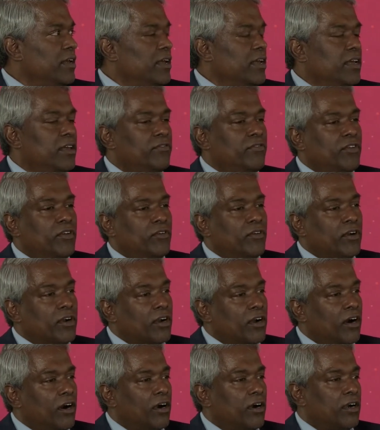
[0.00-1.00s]
If you're a
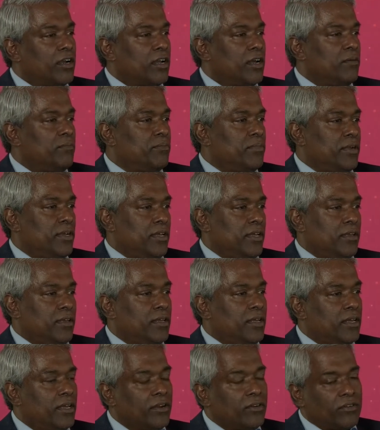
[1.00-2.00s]
car company,
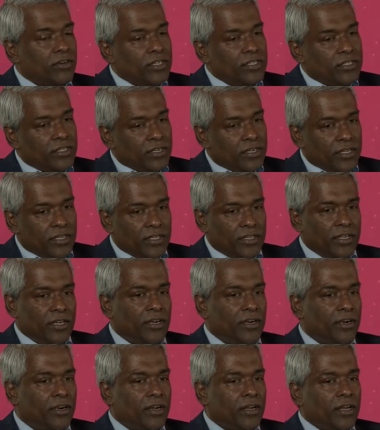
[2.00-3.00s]
increasingly
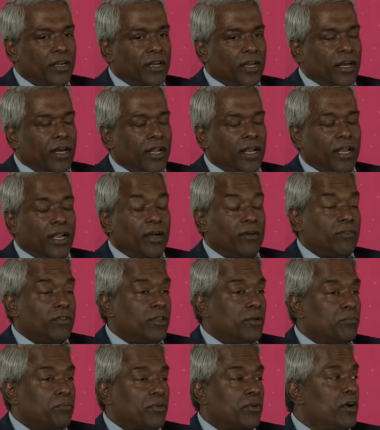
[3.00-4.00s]
they're allowing
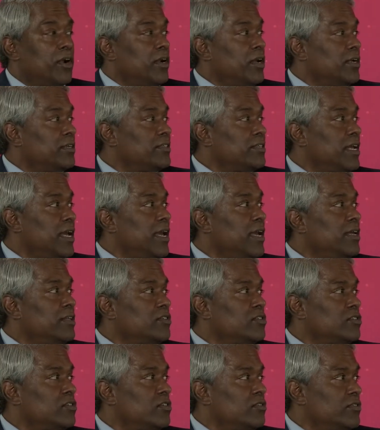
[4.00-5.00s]
their products and
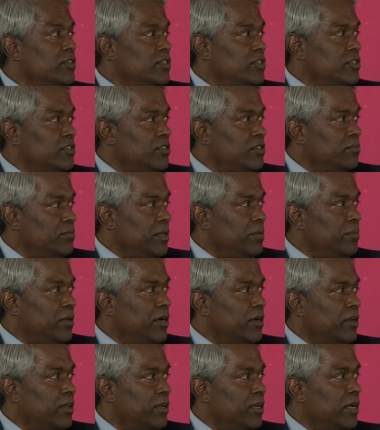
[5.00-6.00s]
services to be
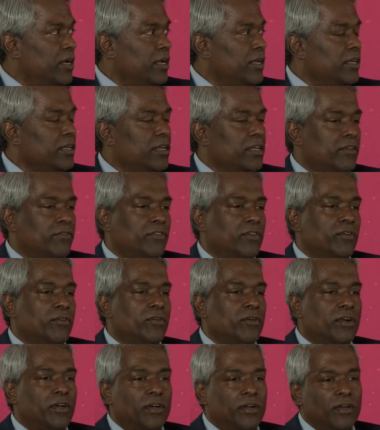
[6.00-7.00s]
bought online. If
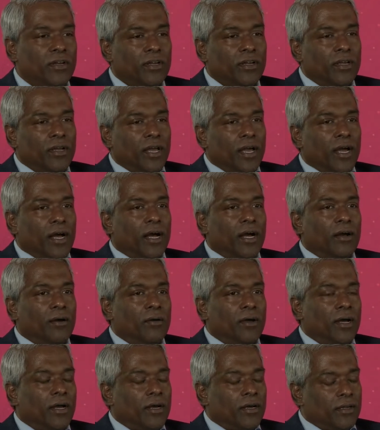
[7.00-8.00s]
you're
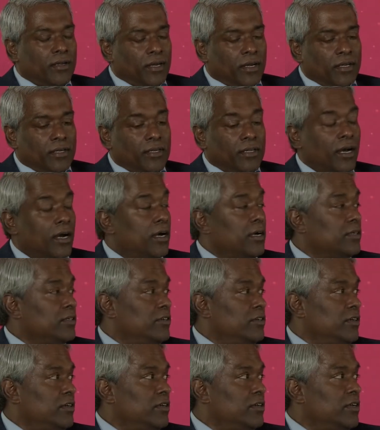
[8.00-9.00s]
a
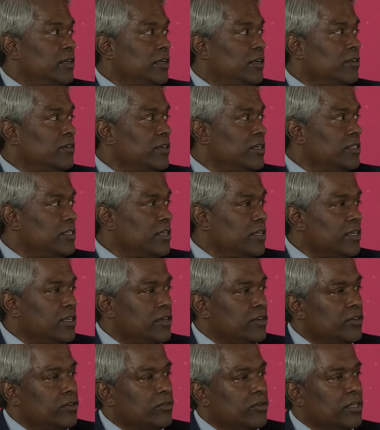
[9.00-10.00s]
doctor, increasingly
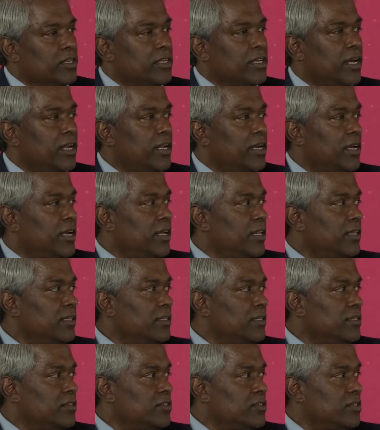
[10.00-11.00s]
you're doing
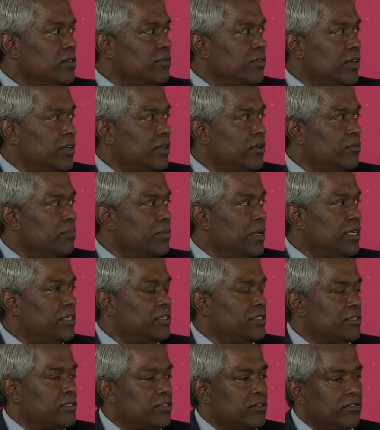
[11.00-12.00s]
telehealth and serving your
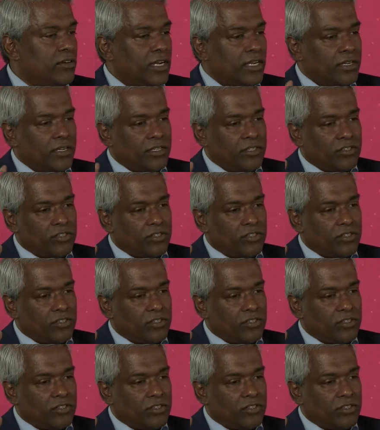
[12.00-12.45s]
patients directly.